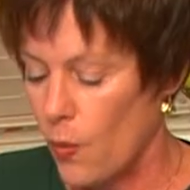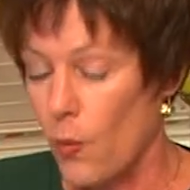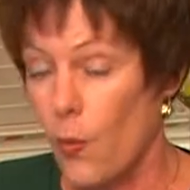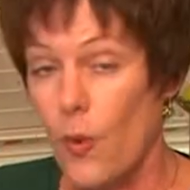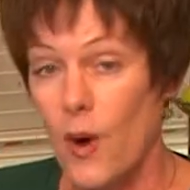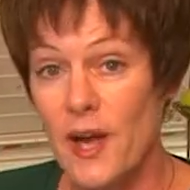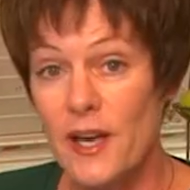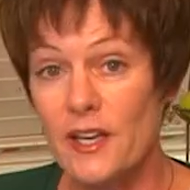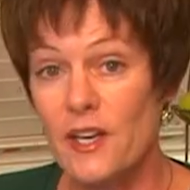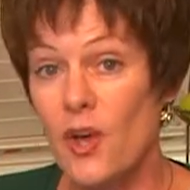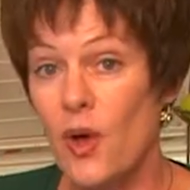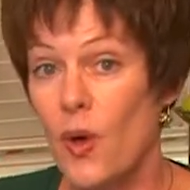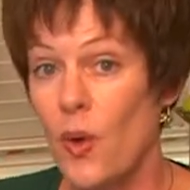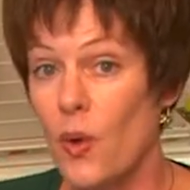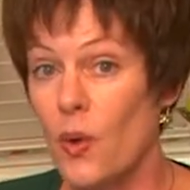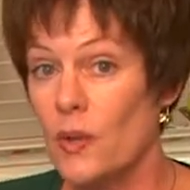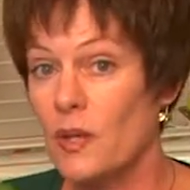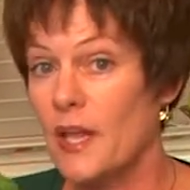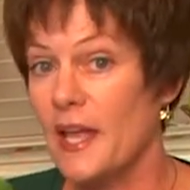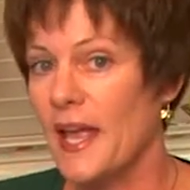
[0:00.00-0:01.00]
1
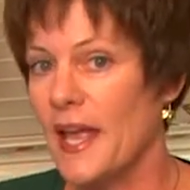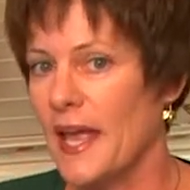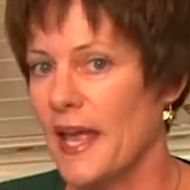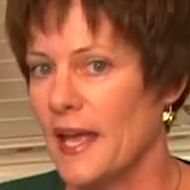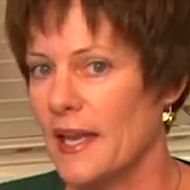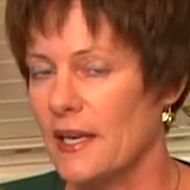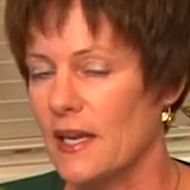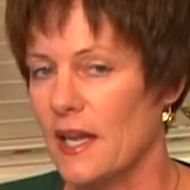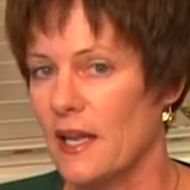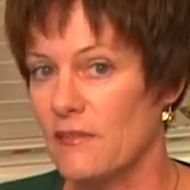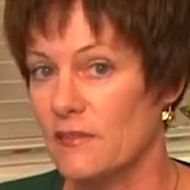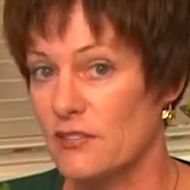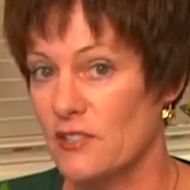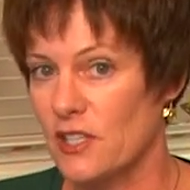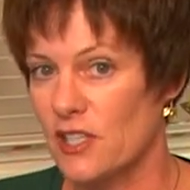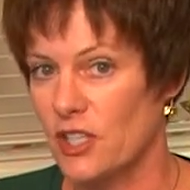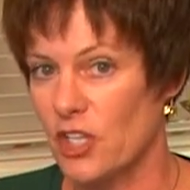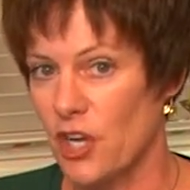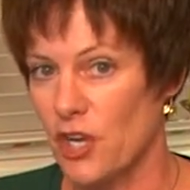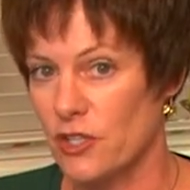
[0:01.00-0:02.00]
whole head of
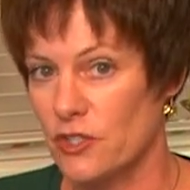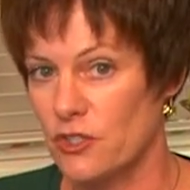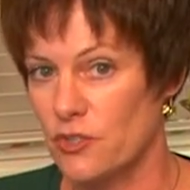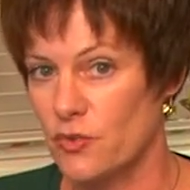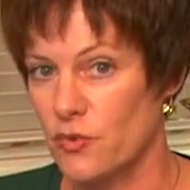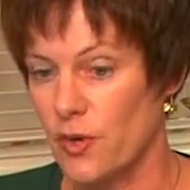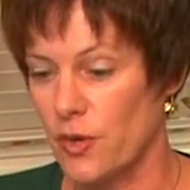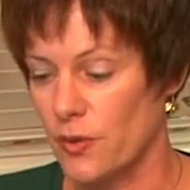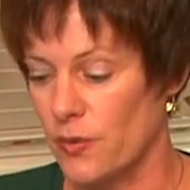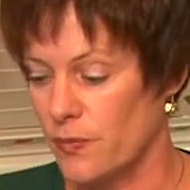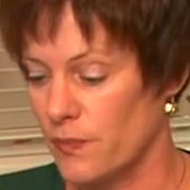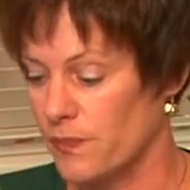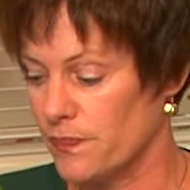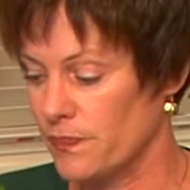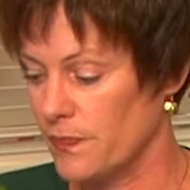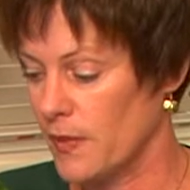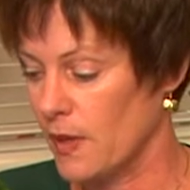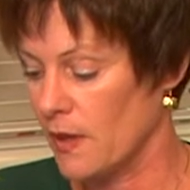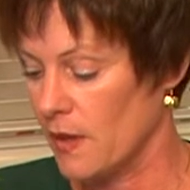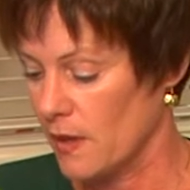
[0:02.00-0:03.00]
cilantro.
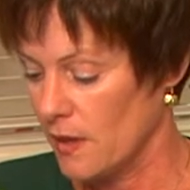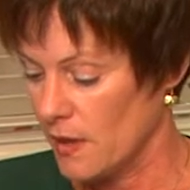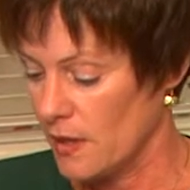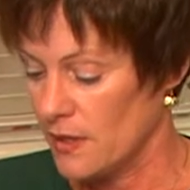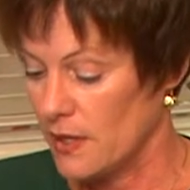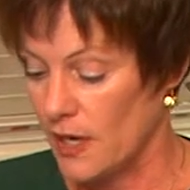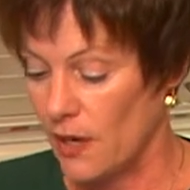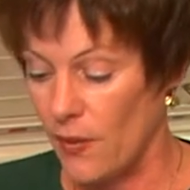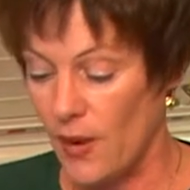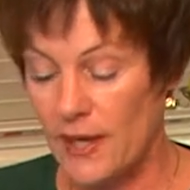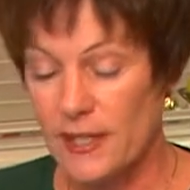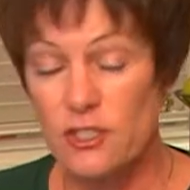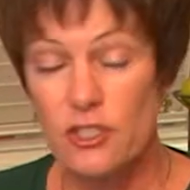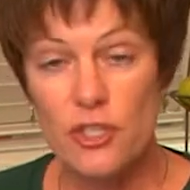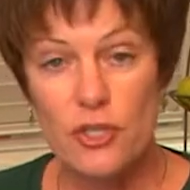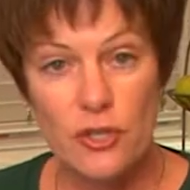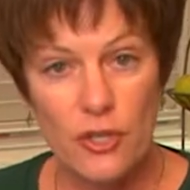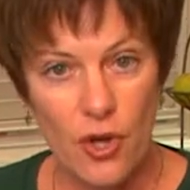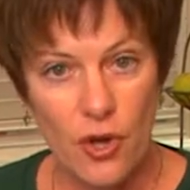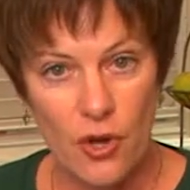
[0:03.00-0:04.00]
Now I
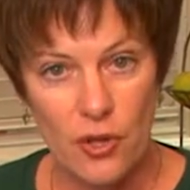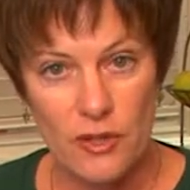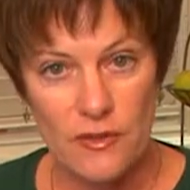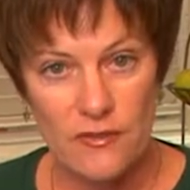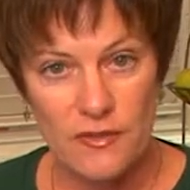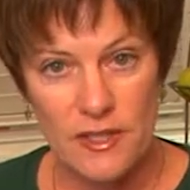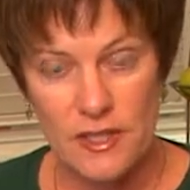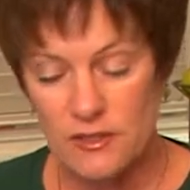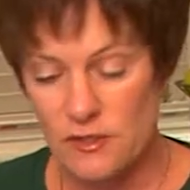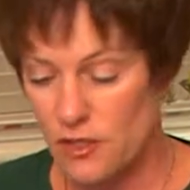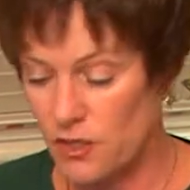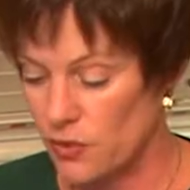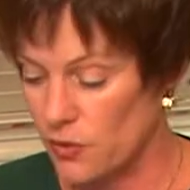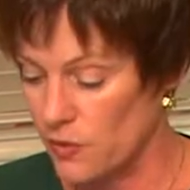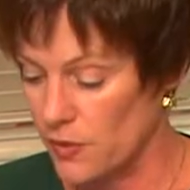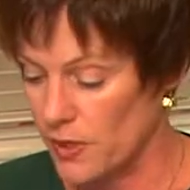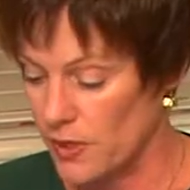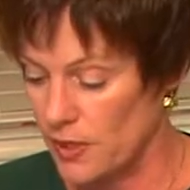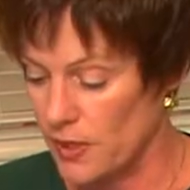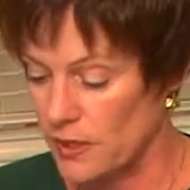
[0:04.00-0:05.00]
took all of these
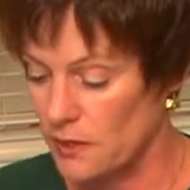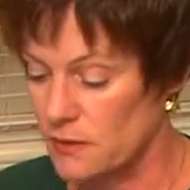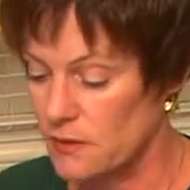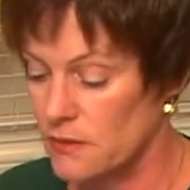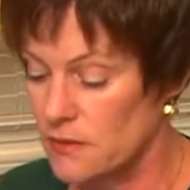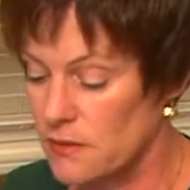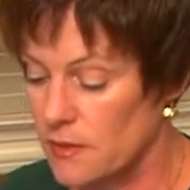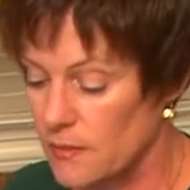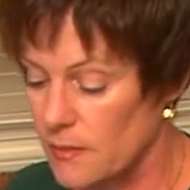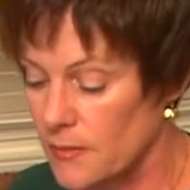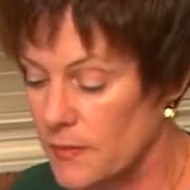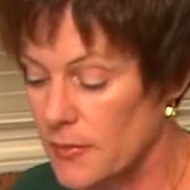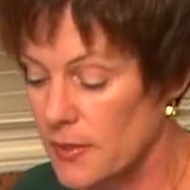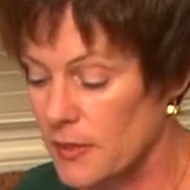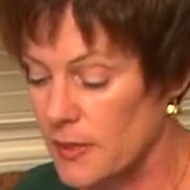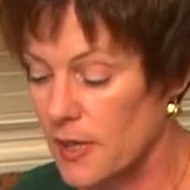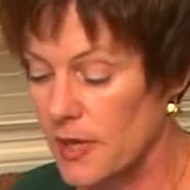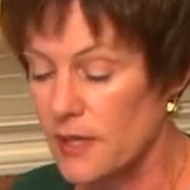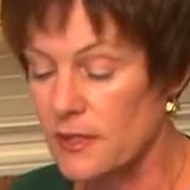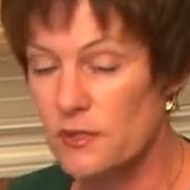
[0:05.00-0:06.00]
ingredients
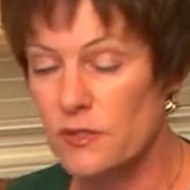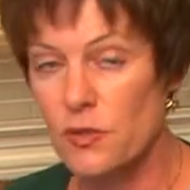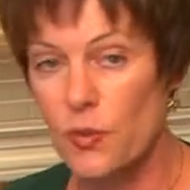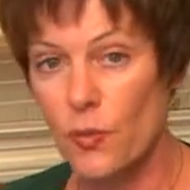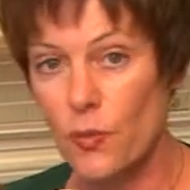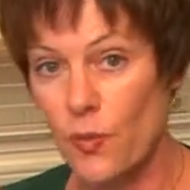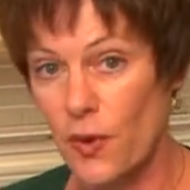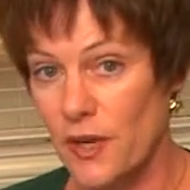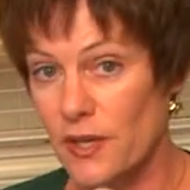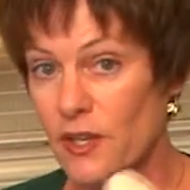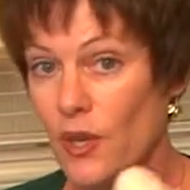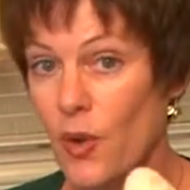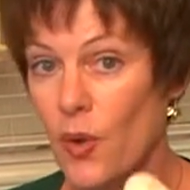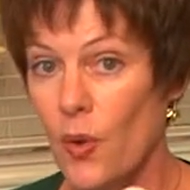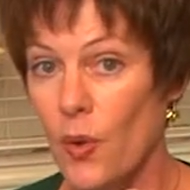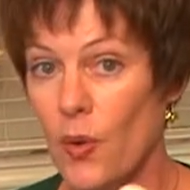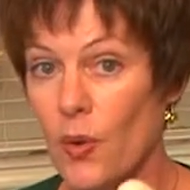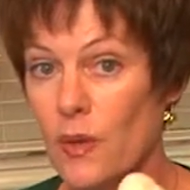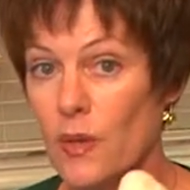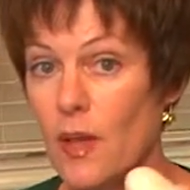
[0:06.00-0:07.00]
plus 1
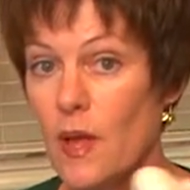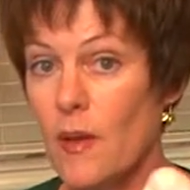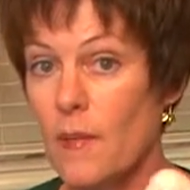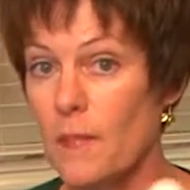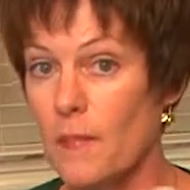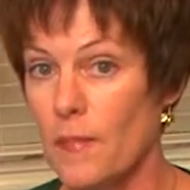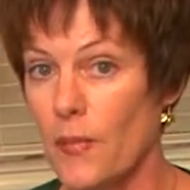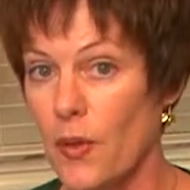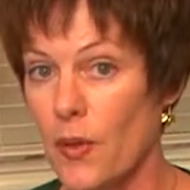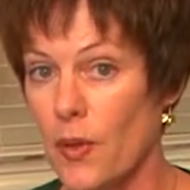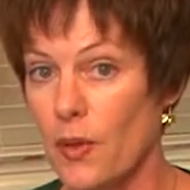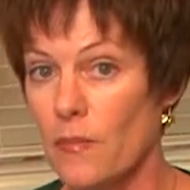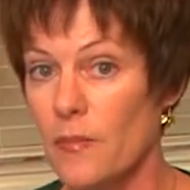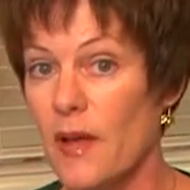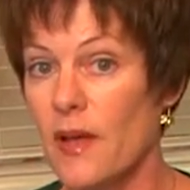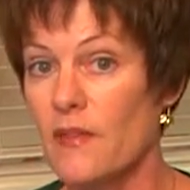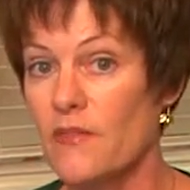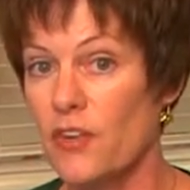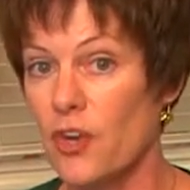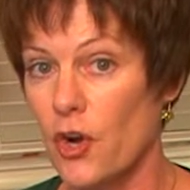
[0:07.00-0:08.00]
whole
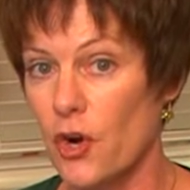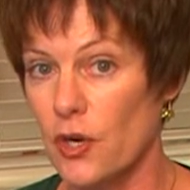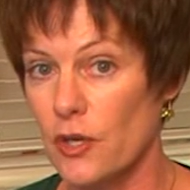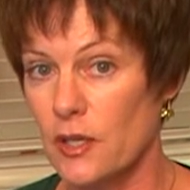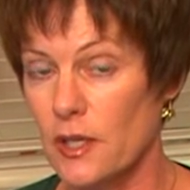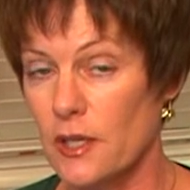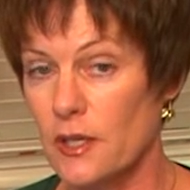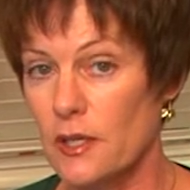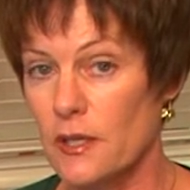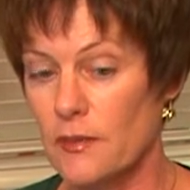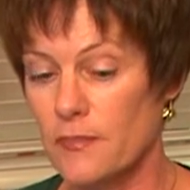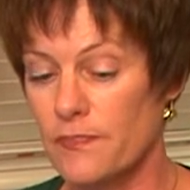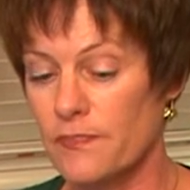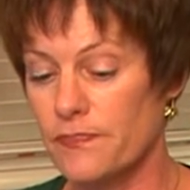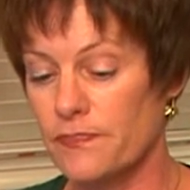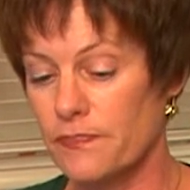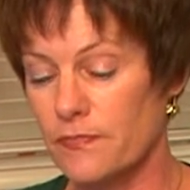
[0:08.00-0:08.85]
bulb of garlic,